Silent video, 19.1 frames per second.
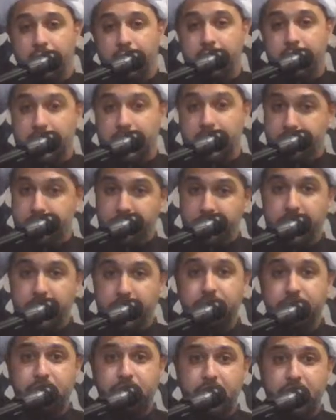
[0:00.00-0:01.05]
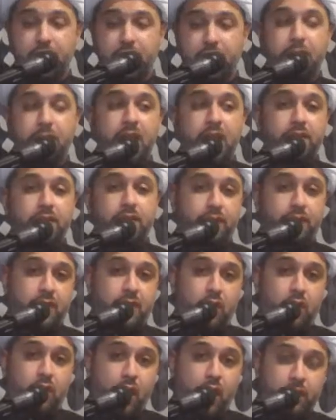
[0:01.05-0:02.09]
Keep this in mind of
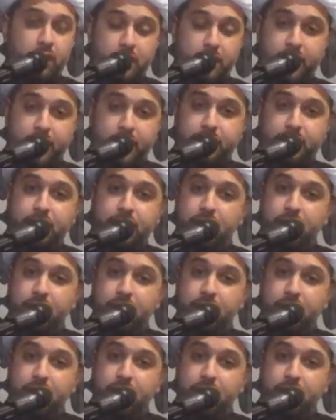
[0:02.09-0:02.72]
the context